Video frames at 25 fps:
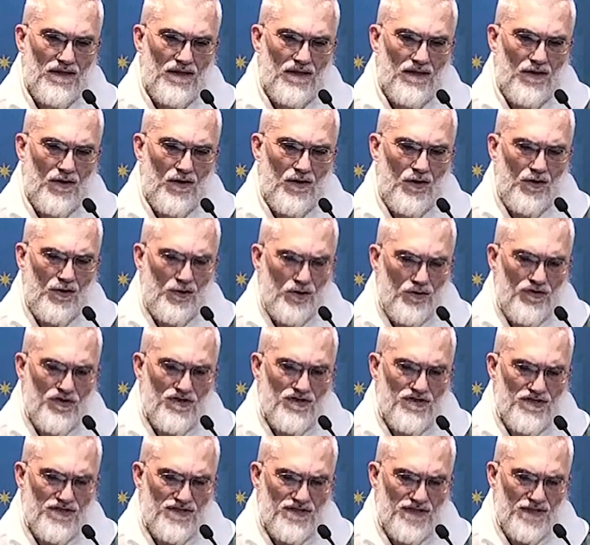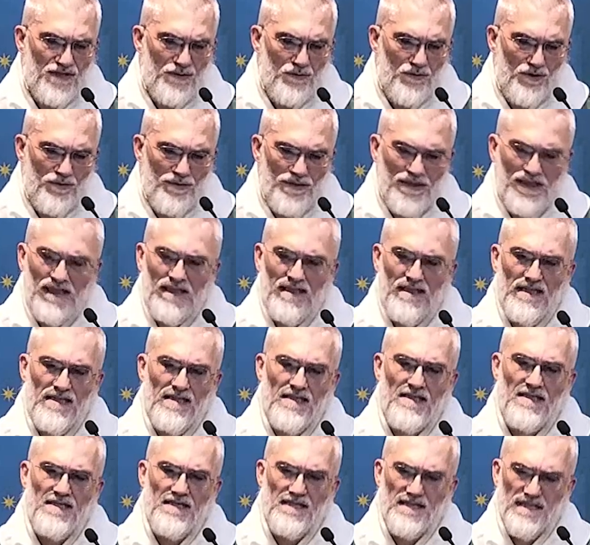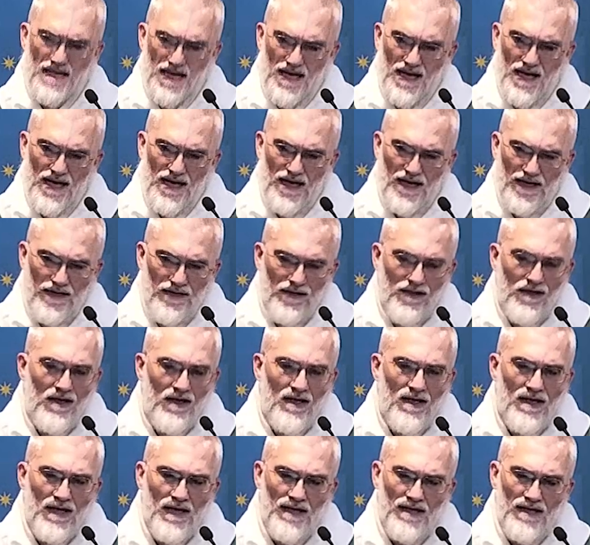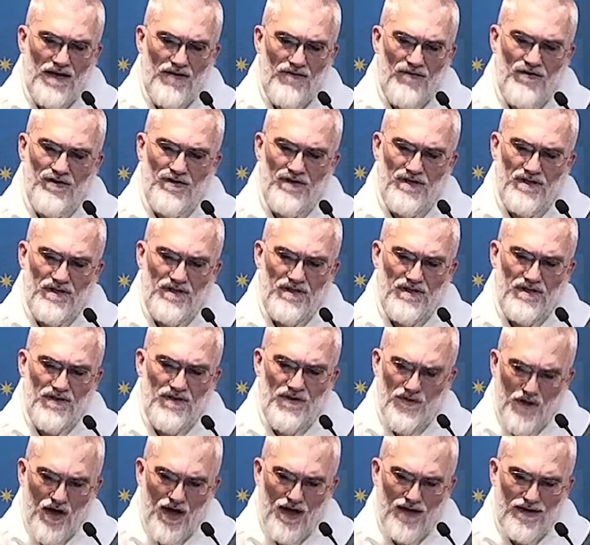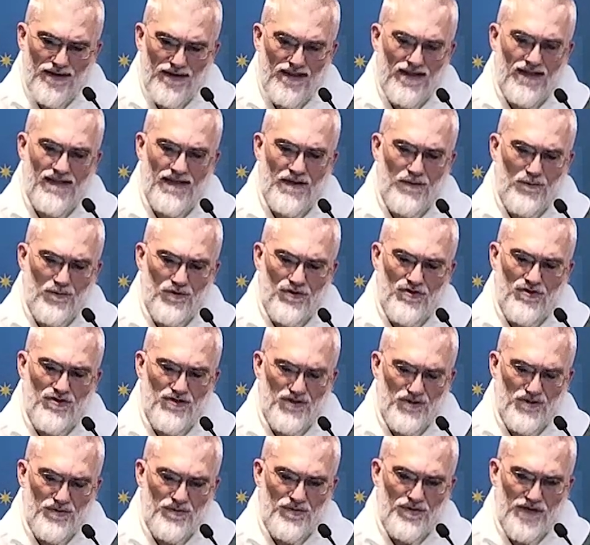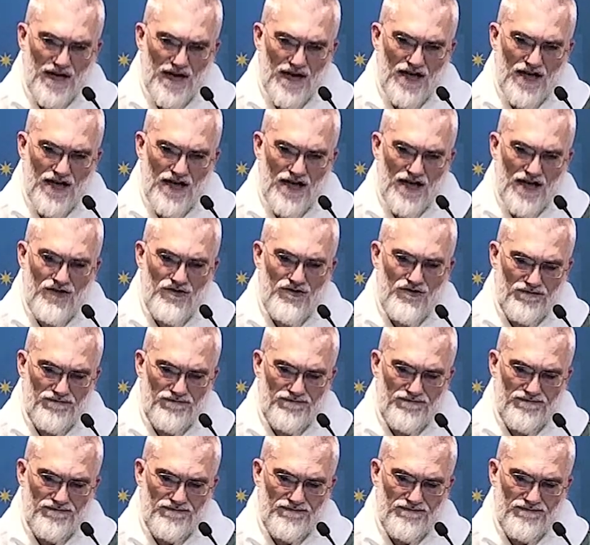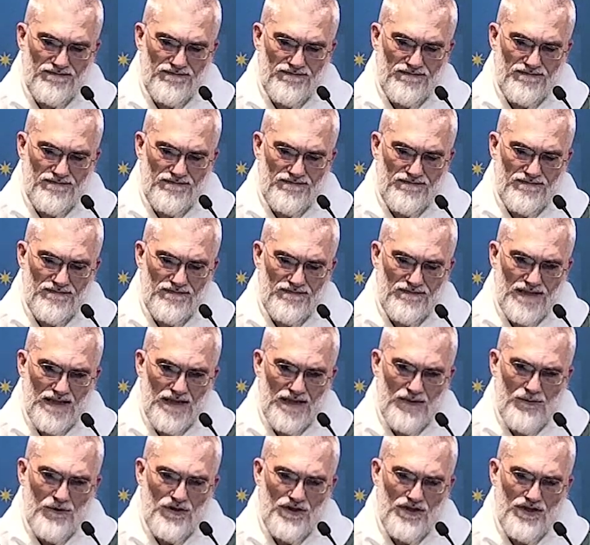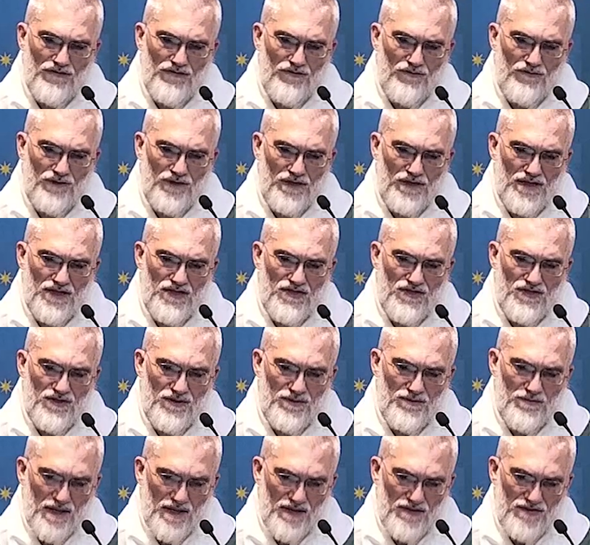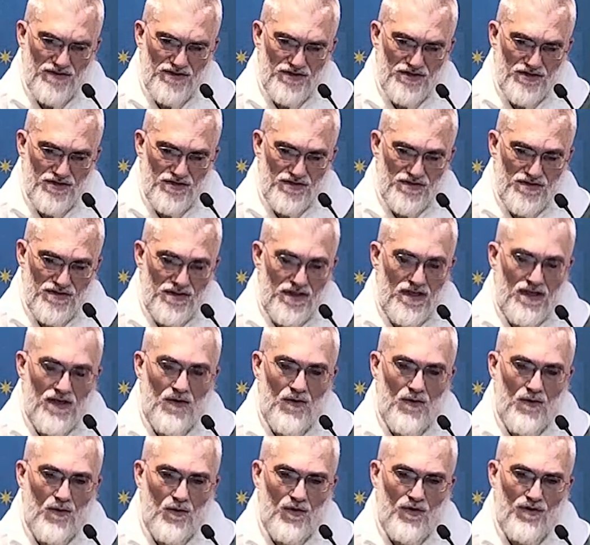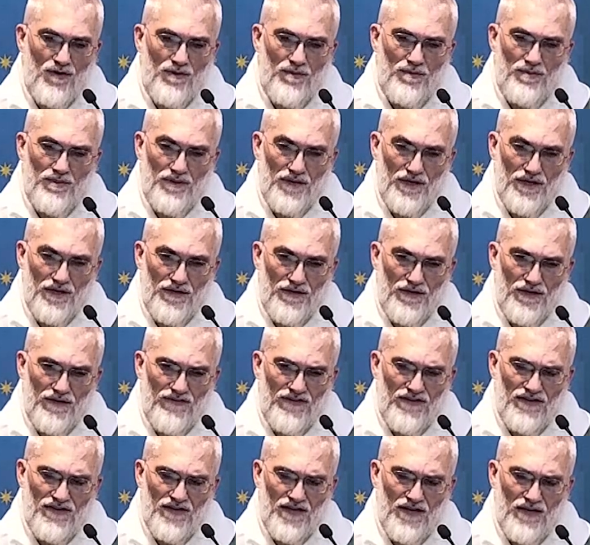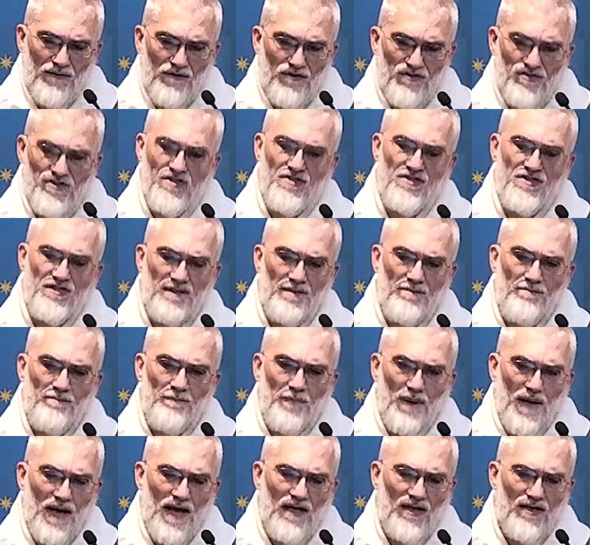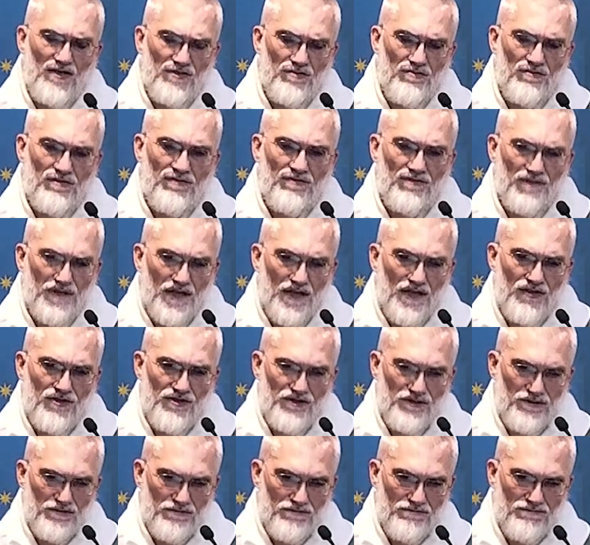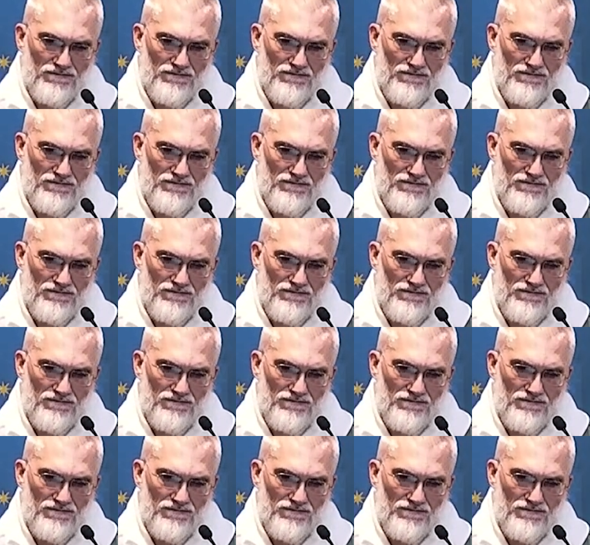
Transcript: occurrences they were, but he didn't deny and never thought that they weren't supernatural. He wouldn't have released the messages or the prayer if he thought it was just some pious reflection.